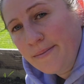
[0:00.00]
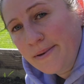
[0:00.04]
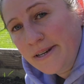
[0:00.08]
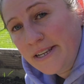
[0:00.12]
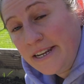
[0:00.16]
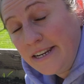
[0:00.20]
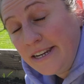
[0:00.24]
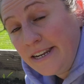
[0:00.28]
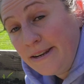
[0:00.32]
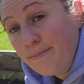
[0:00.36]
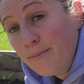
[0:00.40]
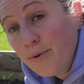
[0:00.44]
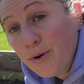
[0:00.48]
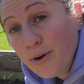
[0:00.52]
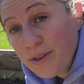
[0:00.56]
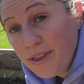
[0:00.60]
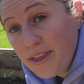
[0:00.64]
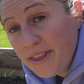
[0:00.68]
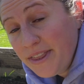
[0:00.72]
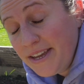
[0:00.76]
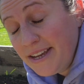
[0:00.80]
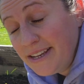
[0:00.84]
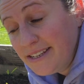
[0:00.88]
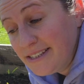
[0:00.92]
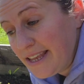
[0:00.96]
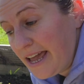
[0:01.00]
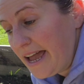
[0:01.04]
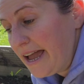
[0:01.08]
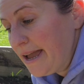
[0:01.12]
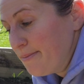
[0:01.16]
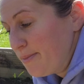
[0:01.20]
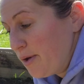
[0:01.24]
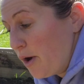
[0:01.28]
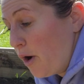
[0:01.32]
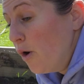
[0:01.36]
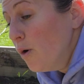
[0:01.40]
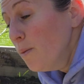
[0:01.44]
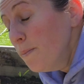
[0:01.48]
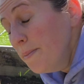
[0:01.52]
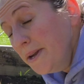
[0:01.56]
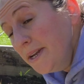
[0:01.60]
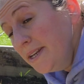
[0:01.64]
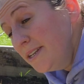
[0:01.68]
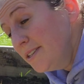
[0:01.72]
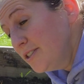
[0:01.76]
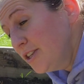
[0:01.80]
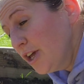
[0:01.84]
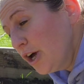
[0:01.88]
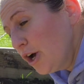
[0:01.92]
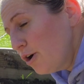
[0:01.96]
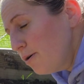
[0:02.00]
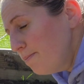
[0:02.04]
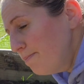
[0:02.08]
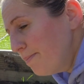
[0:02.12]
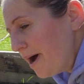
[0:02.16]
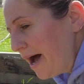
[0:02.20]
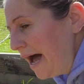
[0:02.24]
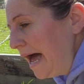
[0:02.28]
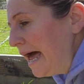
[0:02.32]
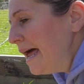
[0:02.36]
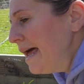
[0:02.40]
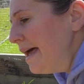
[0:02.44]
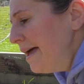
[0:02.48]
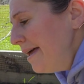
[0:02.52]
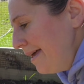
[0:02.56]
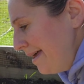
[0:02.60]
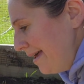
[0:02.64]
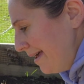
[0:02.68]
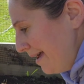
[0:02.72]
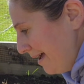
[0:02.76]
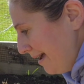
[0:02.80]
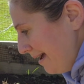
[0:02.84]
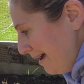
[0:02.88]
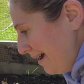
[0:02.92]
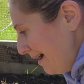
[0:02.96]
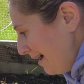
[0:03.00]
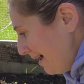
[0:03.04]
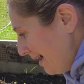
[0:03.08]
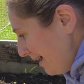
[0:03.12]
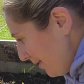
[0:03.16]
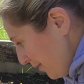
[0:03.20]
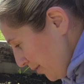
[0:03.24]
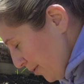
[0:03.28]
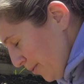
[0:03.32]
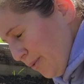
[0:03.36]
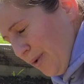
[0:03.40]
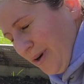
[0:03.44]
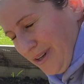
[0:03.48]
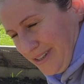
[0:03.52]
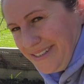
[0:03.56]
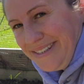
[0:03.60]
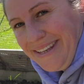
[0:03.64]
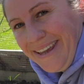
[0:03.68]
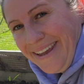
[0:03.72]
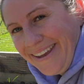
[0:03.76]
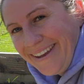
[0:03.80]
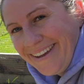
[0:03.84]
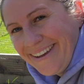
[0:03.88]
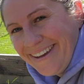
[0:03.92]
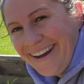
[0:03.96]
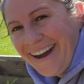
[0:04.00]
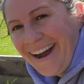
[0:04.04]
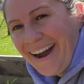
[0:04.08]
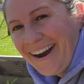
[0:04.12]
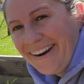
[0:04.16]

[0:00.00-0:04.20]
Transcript: if I'm going to need more than this. I'm hoping so, but we'll see.